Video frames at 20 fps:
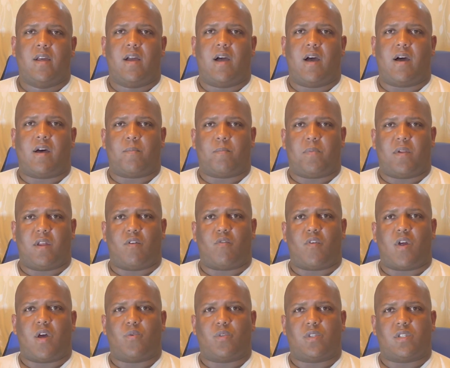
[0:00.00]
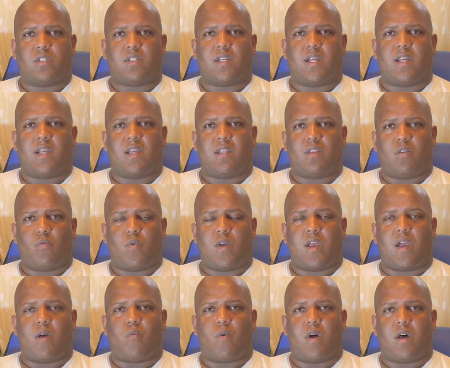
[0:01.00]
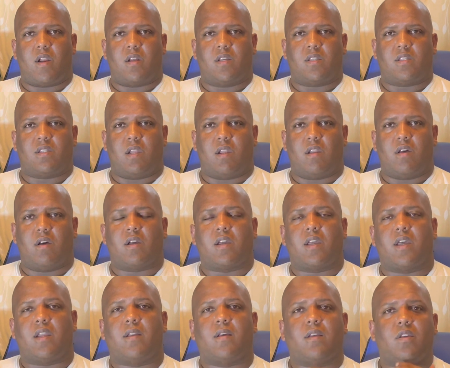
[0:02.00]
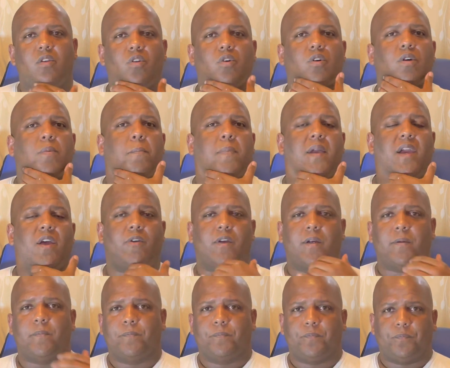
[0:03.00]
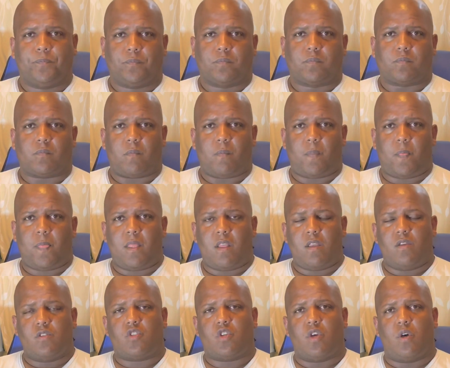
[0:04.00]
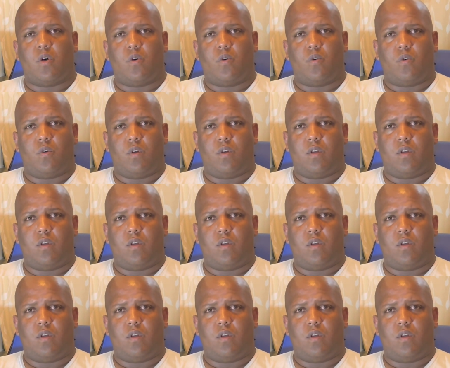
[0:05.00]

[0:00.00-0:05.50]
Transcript: how to play around with the site and the way I wanted it to look, and, you know, comparing. So